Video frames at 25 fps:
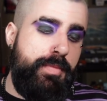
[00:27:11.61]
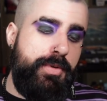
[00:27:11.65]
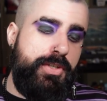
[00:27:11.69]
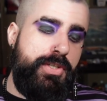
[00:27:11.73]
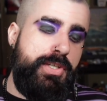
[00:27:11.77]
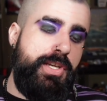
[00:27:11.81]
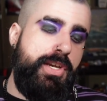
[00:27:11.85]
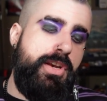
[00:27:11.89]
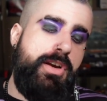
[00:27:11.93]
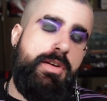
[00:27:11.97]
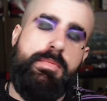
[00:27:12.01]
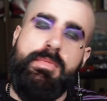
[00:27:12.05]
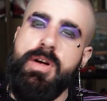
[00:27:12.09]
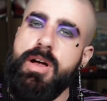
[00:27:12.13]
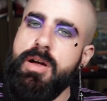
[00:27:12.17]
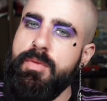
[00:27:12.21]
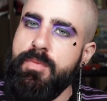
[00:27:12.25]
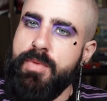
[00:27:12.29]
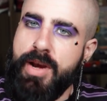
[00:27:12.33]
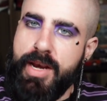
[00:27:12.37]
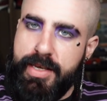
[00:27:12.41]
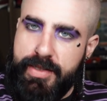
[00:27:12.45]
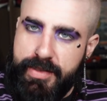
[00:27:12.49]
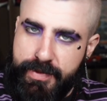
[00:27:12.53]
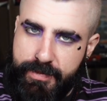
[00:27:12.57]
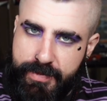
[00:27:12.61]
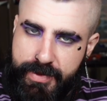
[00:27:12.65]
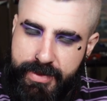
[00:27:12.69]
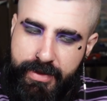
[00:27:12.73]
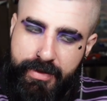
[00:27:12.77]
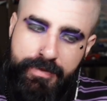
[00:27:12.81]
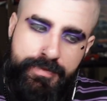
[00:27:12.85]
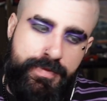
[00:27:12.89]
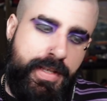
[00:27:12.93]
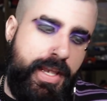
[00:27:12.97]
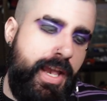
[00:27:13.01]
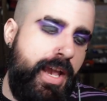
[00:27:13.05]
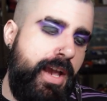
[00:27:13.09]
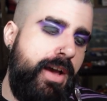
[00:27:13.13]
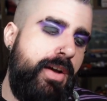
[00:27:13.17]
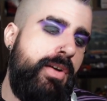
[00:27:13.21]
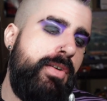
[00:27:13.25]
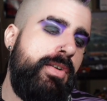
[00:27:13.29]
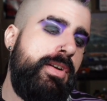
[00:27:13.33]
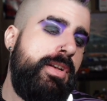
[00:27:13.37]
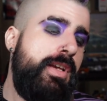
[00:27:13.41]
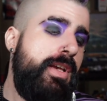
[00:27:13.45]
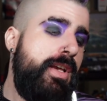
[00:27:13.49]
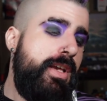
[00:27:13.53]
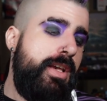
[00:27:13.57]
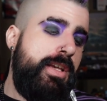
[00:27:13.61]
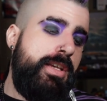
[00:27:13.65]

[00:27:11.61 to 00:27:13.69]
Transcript: but she had her mom write some stuff down.